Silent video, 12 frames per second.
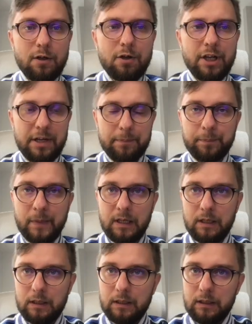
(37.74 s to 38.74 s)
Okay,
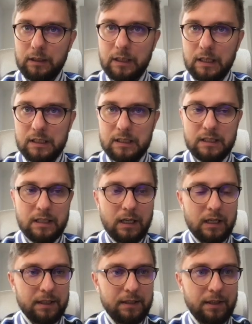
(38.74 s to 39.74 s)
let's
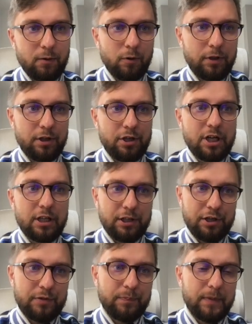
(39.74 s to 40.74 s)
start the coding
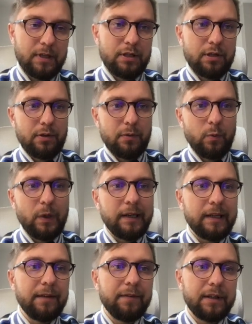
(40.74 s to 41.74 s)
challenge. So we're
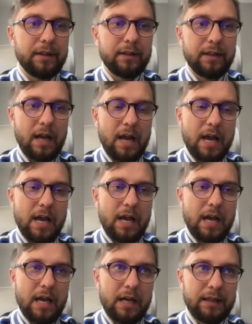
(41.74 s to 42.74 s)
given
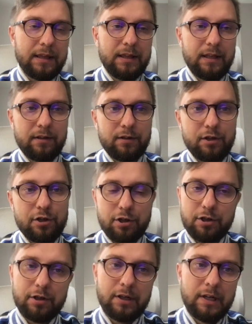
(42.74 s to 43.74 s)
an
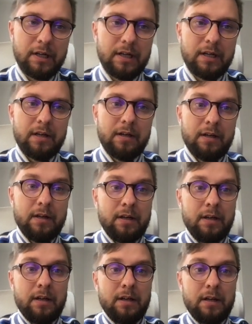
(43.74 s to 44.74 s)
integer
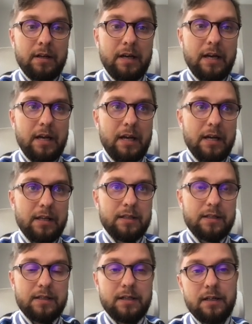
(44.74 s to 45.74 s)

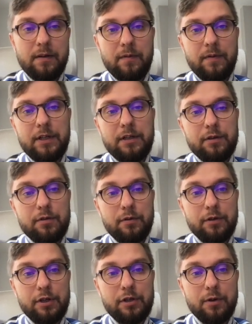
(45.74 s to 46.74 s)
and we need to
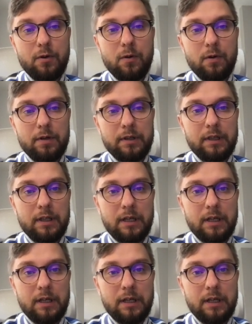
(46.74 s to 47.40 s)
return